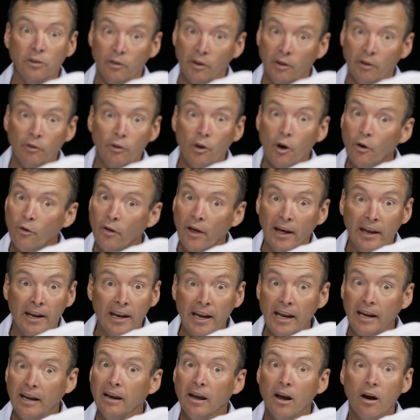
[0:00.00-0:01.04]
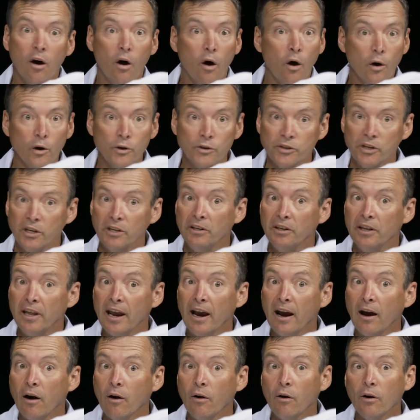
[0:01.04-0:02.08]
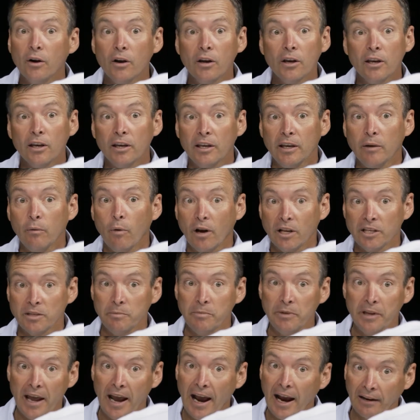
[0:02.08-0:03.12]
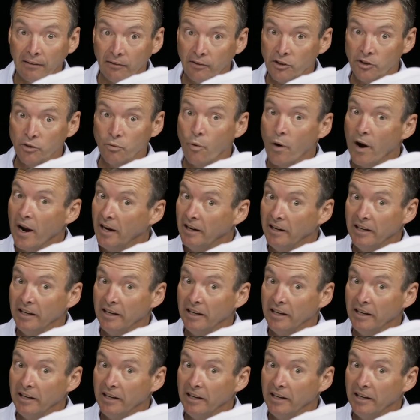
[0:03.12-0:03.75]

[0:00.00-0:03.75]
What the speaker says: They'll know that, hey, all of a sudden now he wants me to act this way.